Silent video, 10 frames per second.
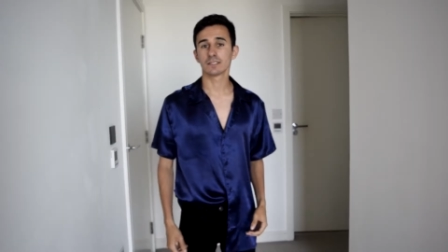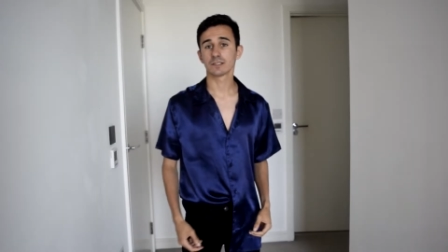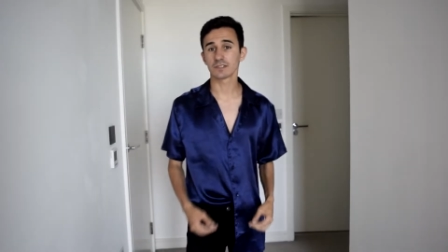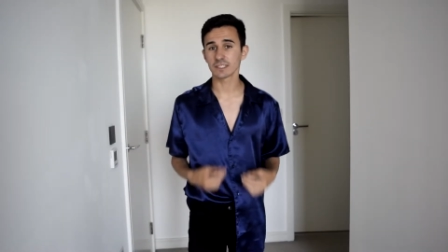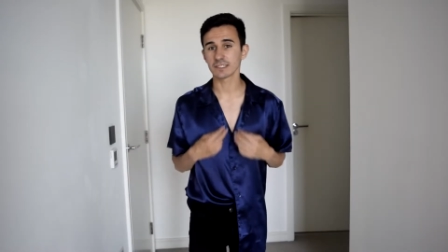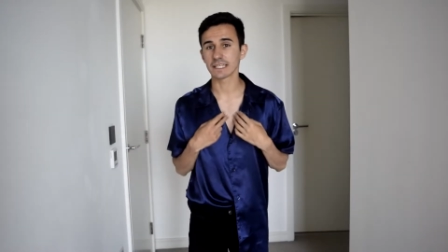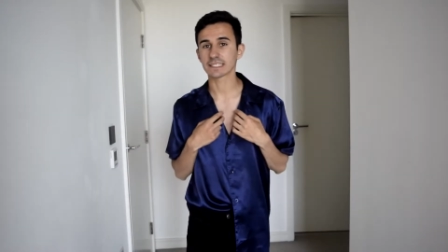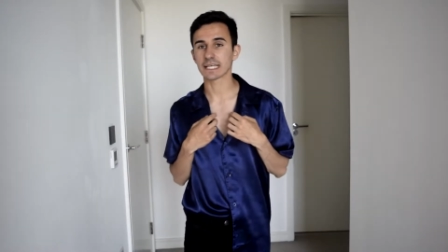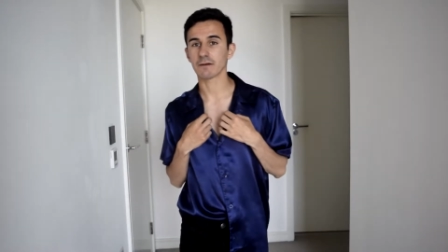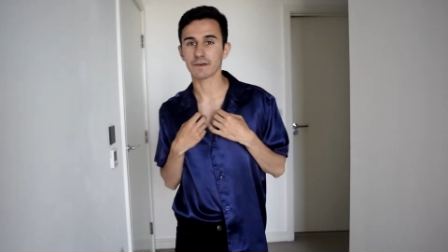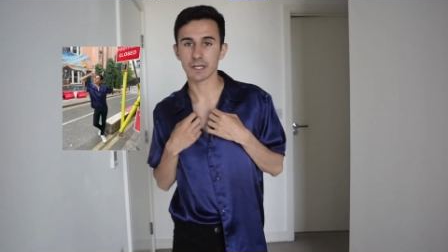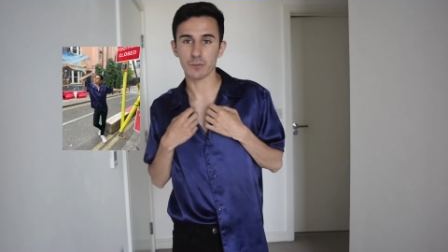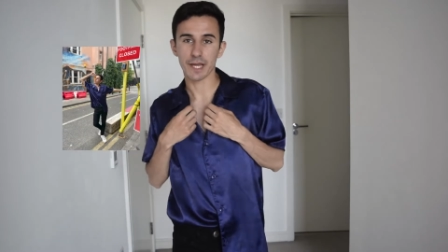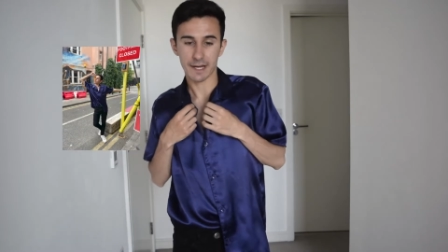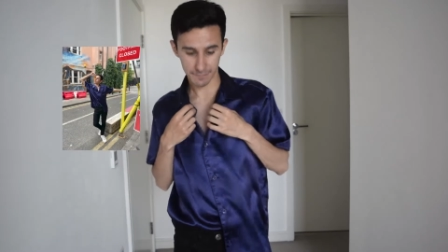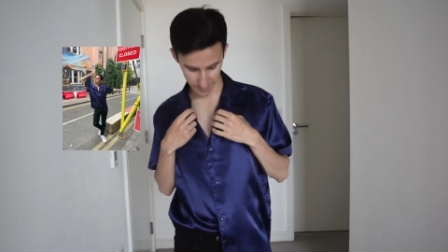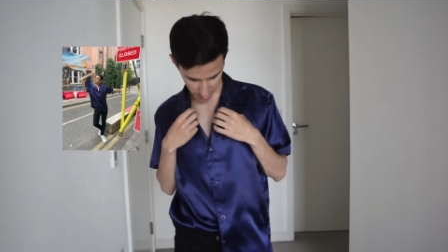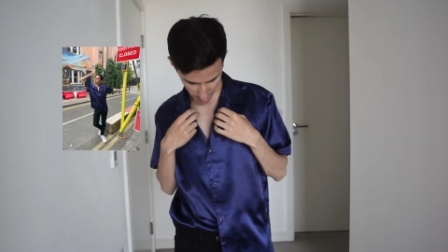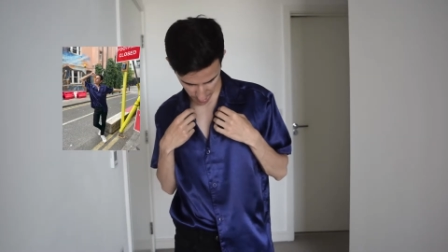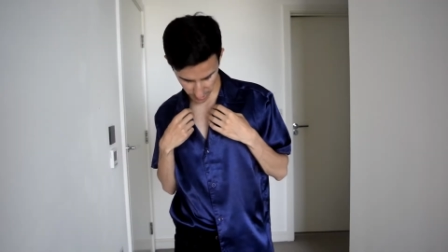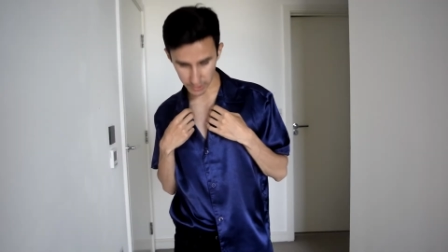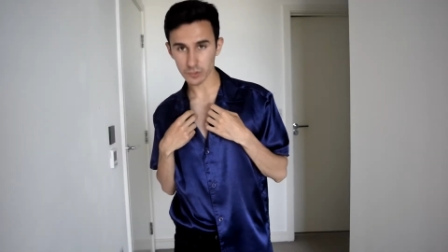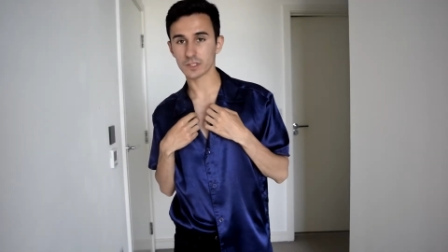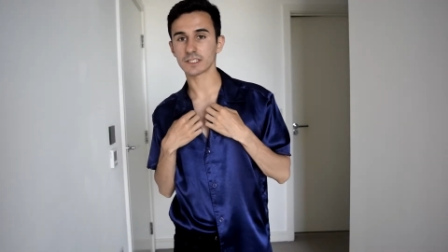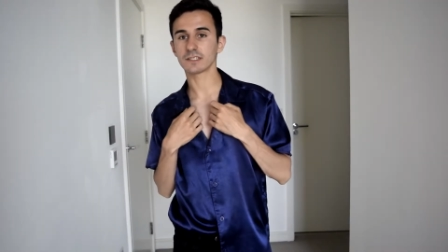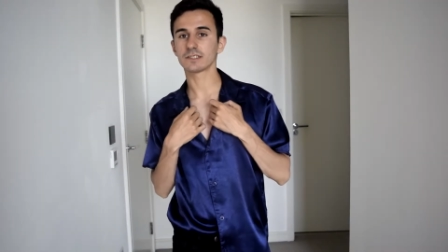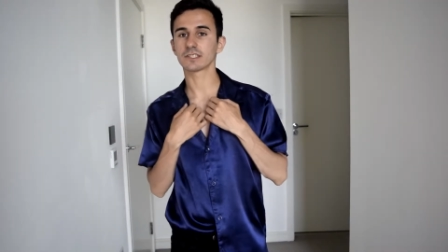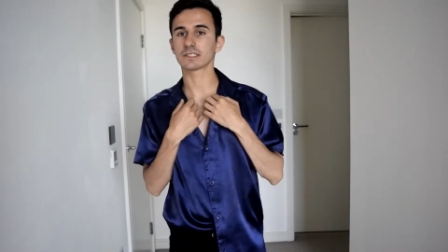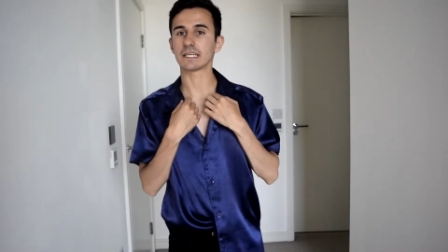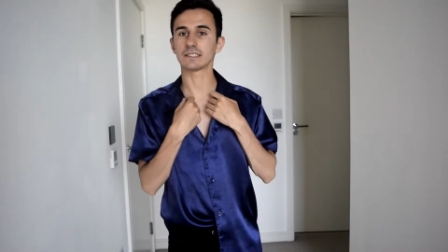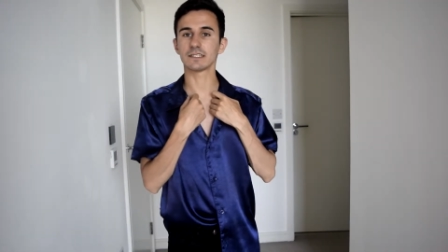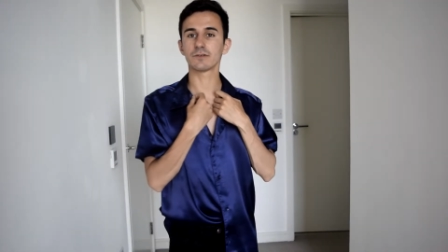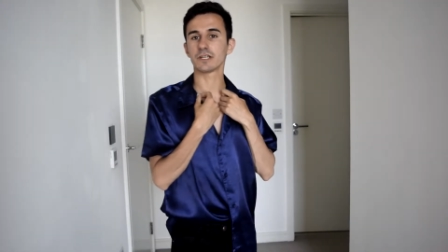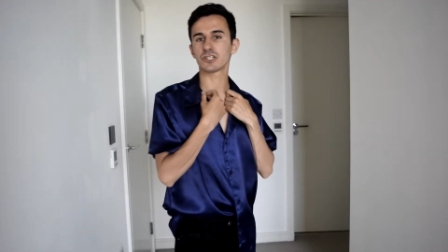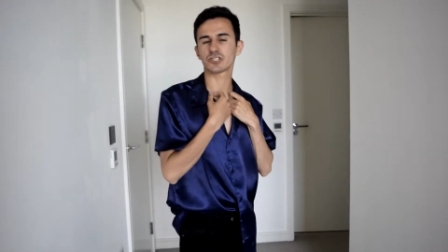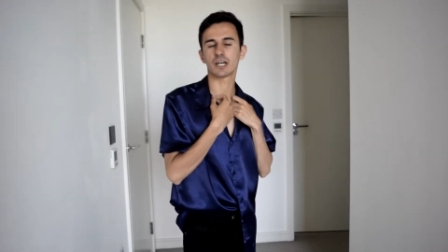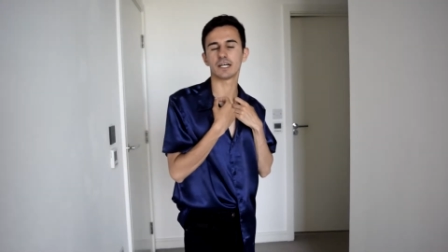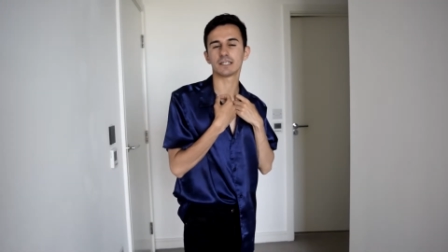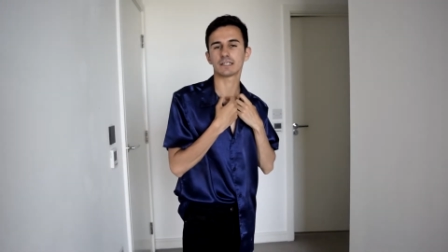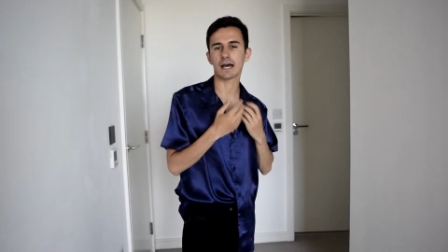So this is the next outfit that we have here. So this is just a silky shirt.